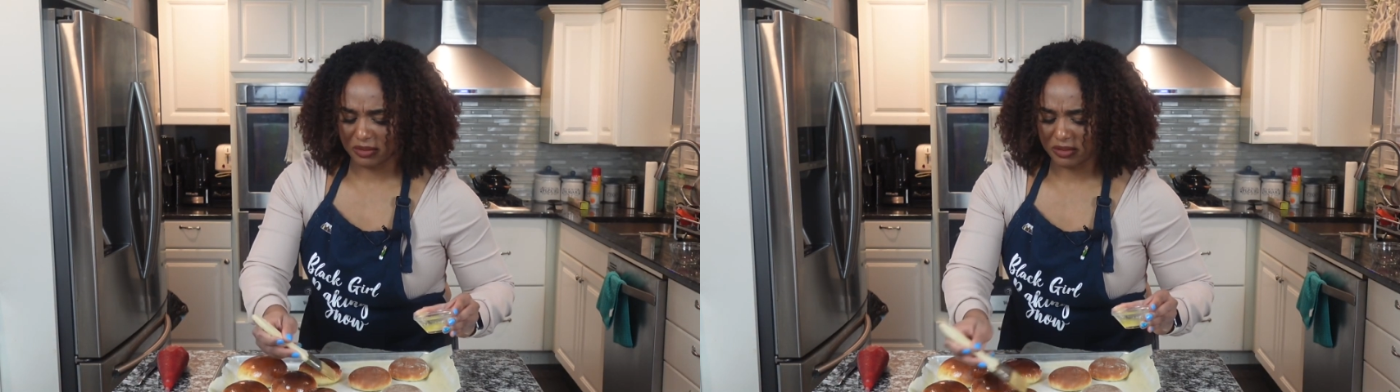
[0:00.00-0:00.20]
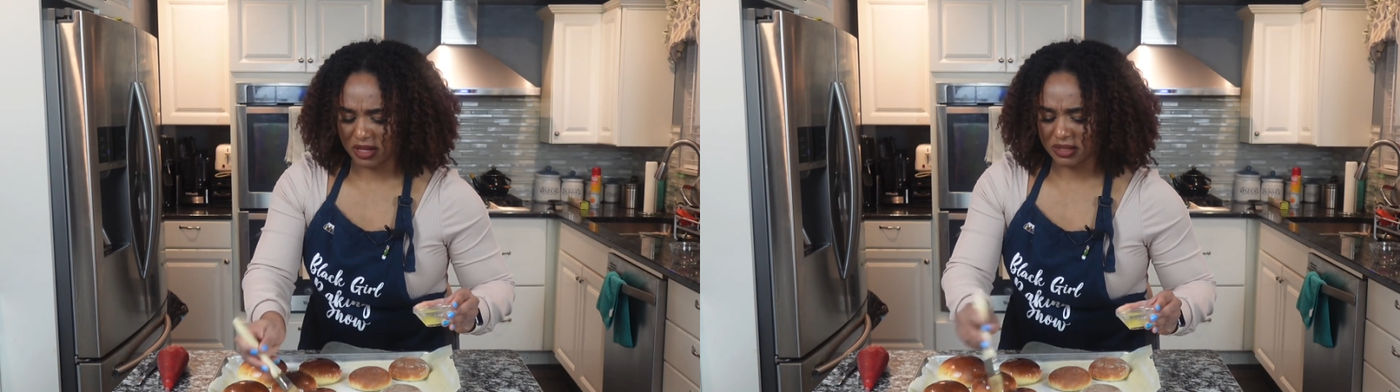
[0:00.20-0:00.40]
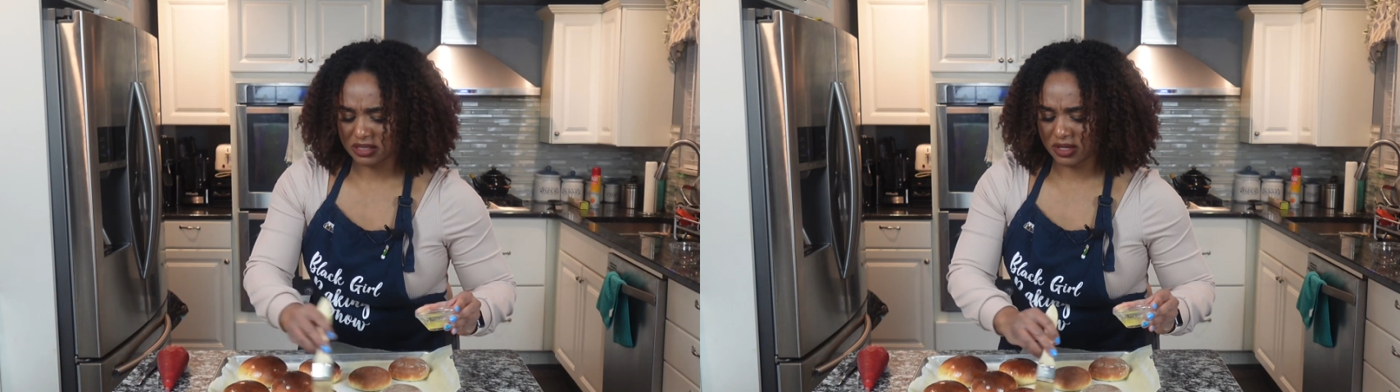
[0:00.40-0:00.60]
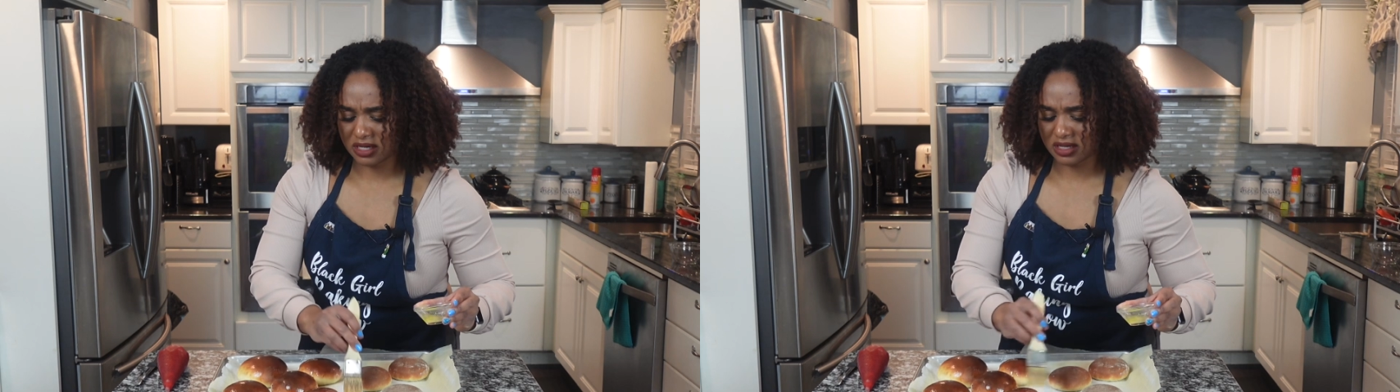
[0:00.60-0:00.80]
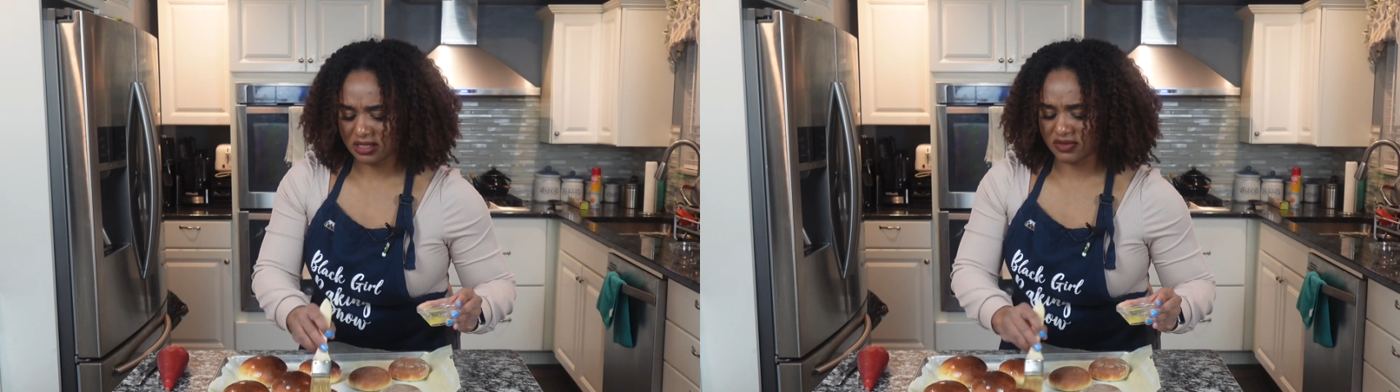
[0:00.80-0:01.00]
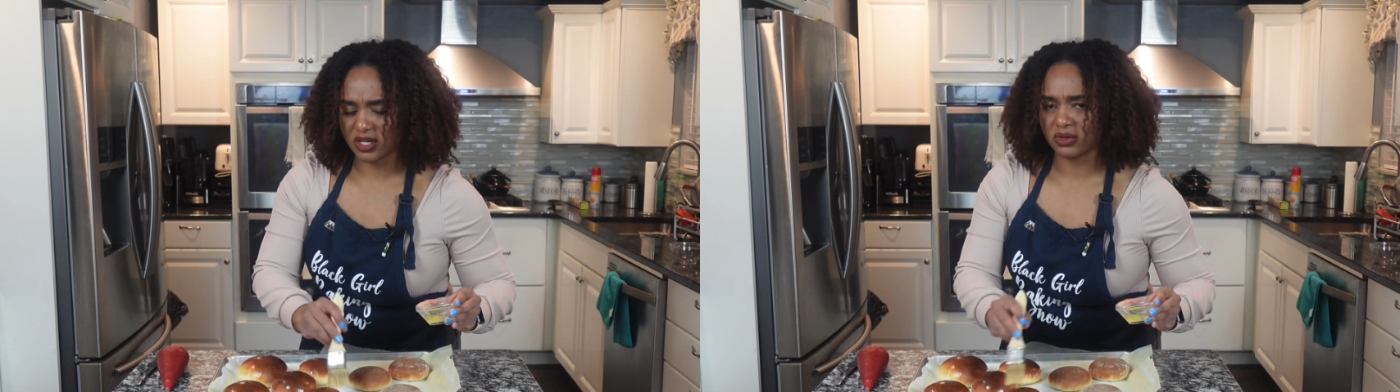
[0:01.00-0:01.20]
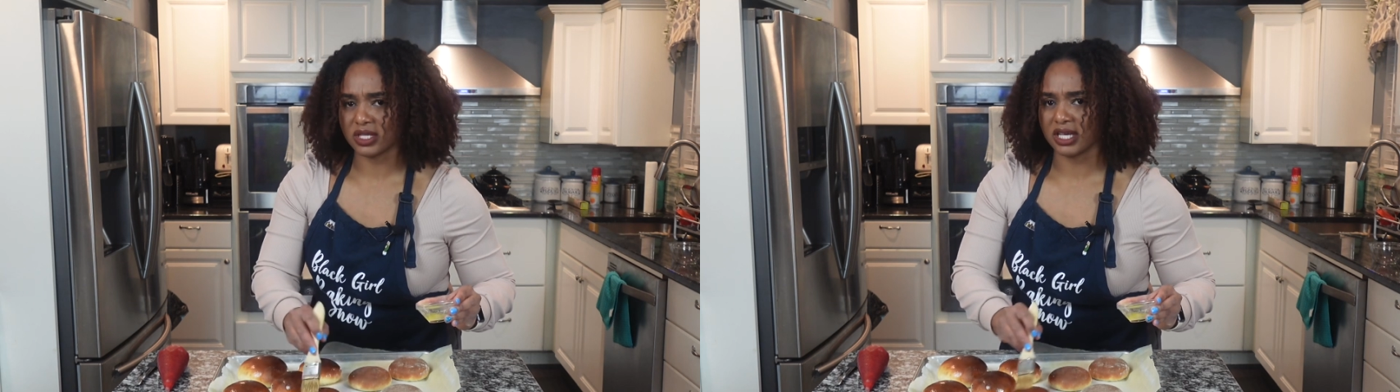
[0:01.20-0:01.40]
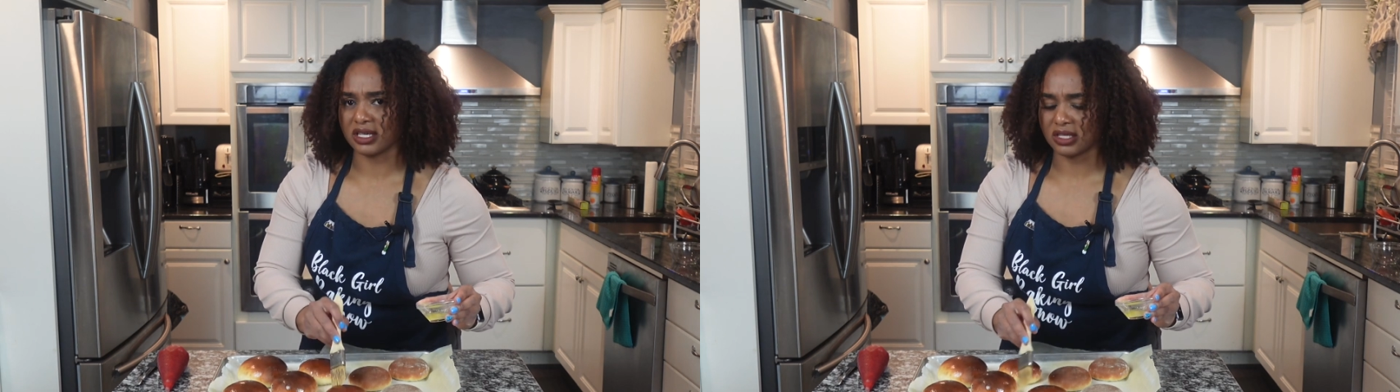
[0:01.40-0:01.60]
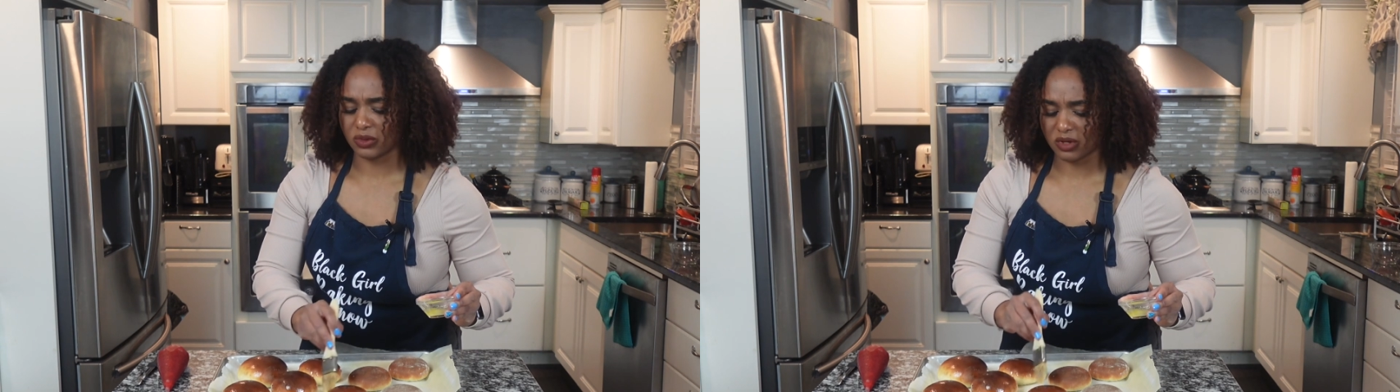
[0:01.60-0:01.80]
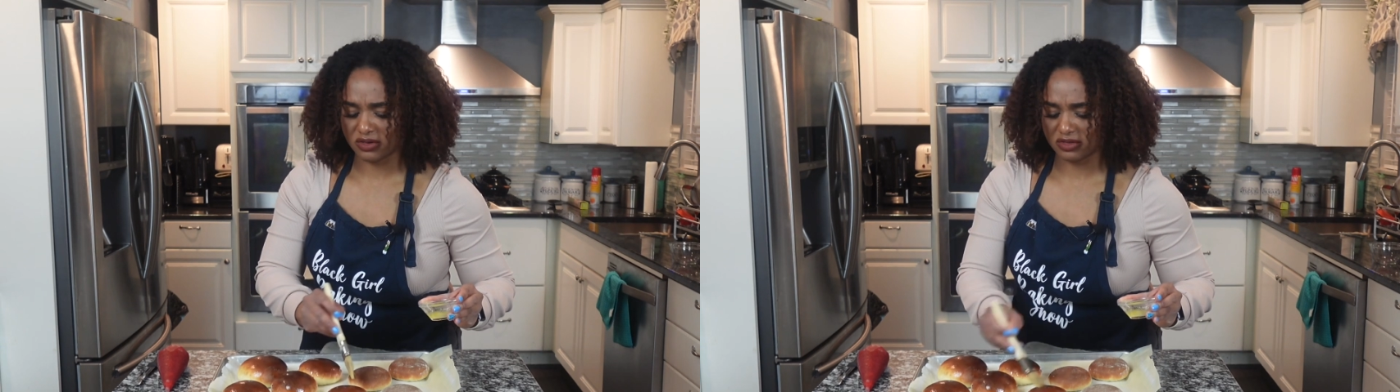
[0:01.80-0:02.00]
I mean, maybe somebody does if they don't like
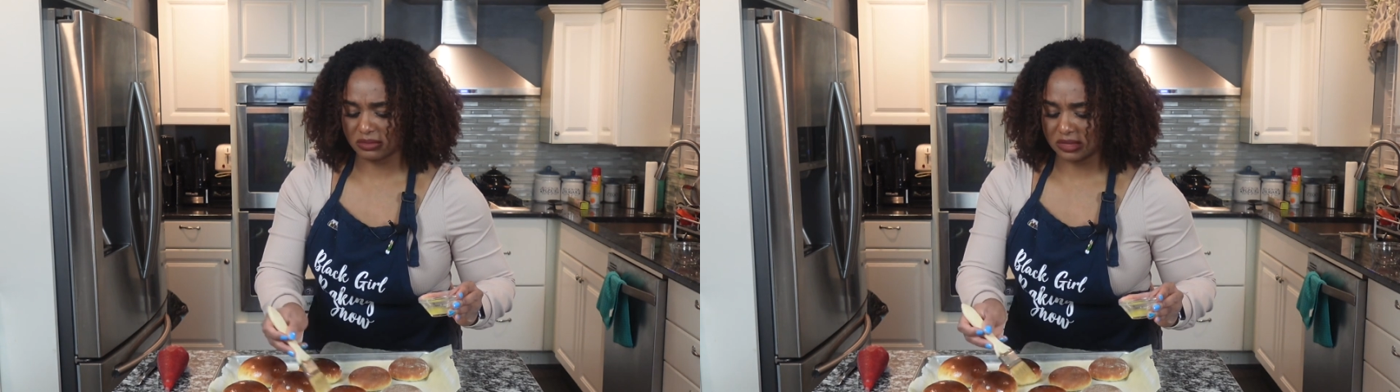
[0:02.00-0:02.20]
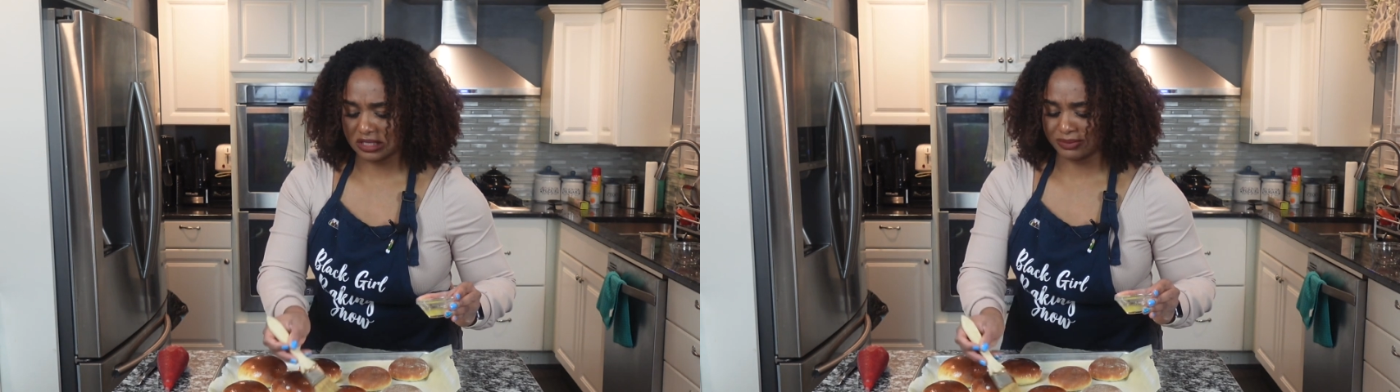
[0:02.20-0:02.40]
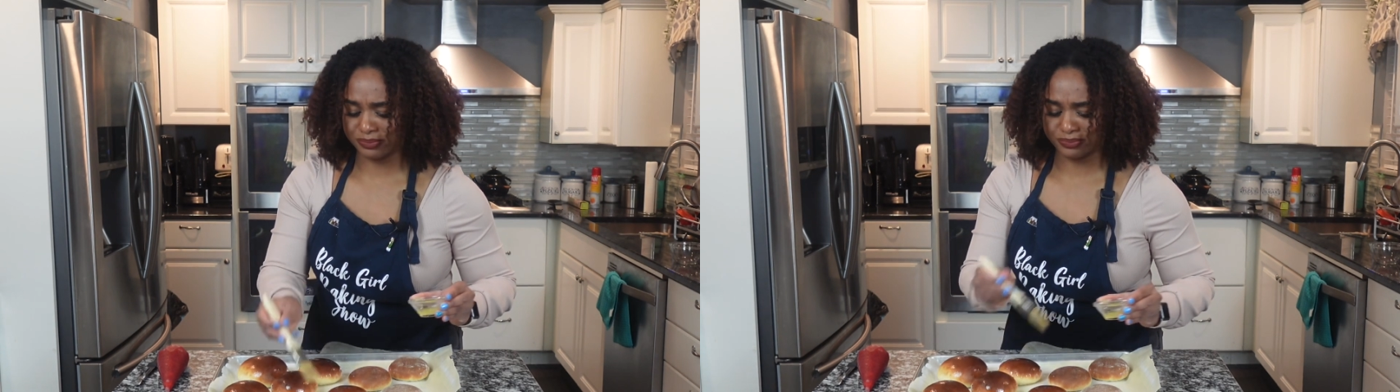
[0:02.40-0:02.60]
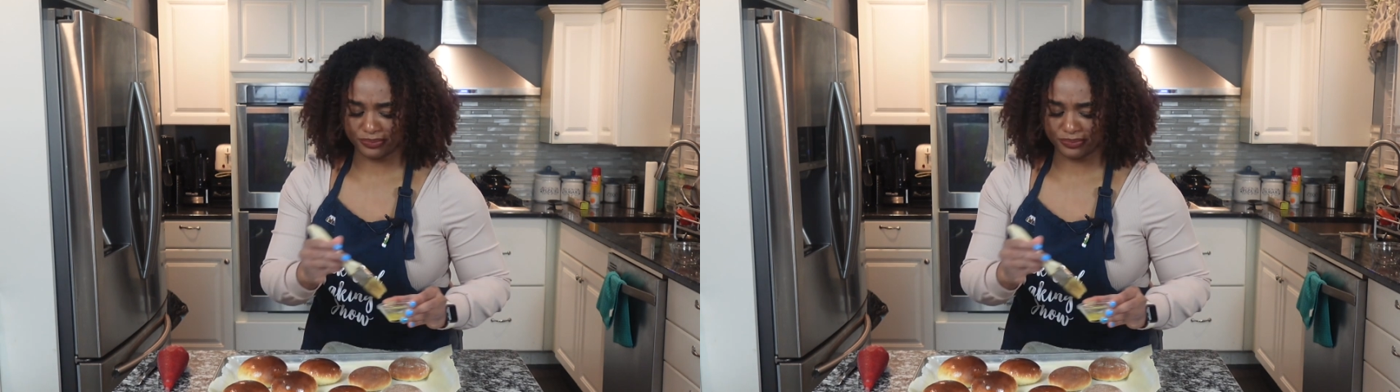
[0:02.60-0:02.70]
either one of them, but